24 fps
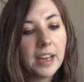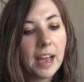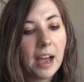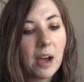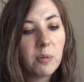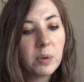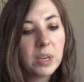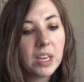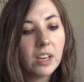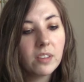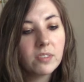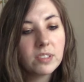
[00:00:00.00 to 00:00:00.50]

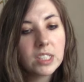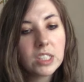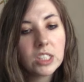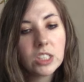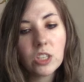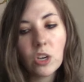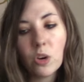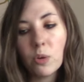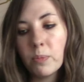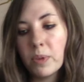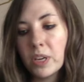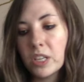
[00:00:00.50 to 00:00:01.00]
Now we have
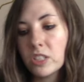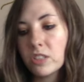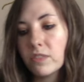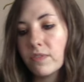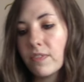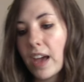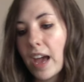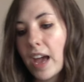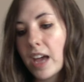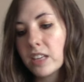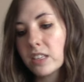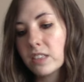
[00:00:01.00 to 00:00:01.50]
so much
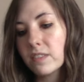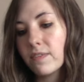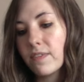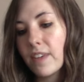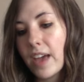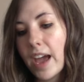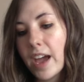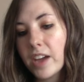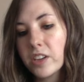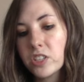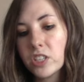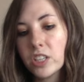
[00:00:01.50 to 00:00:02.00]
fast
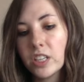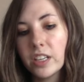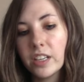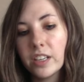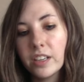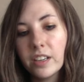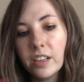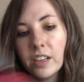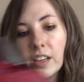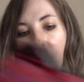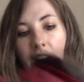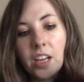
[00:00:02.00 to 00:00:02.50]

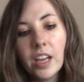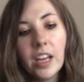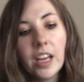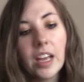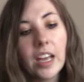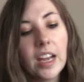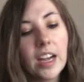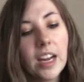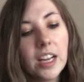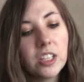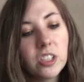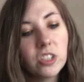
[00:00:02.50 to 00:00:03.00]
fashion
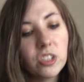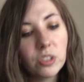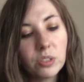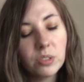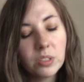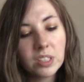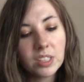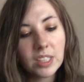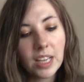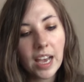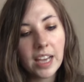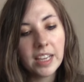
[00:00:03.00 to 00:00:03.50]
and I
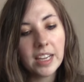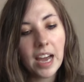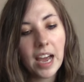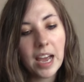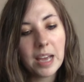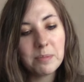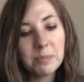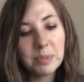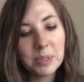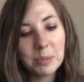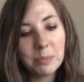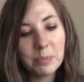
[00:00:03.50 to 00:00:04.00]
do
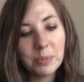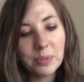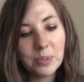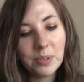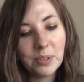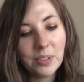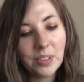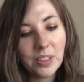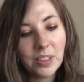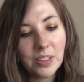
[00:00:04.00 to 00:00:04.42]
side-eye people